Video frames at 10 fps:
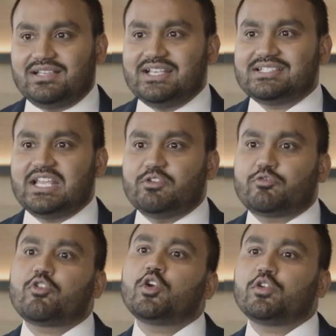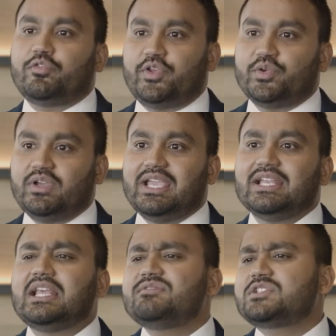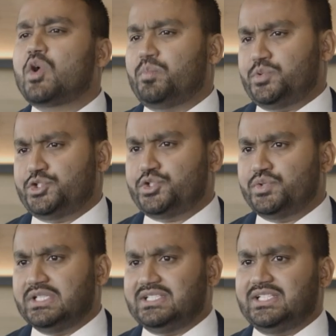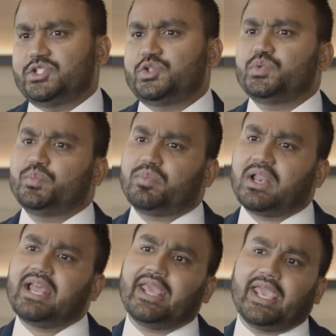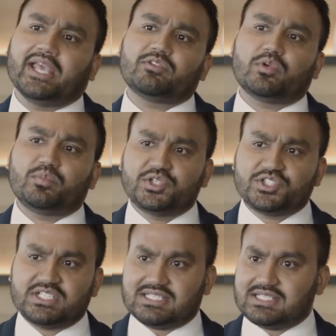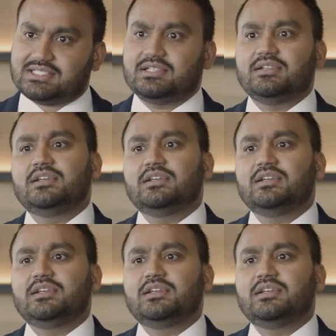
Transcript: list in front of you, it gives the opportunity to plan ahead for purchases.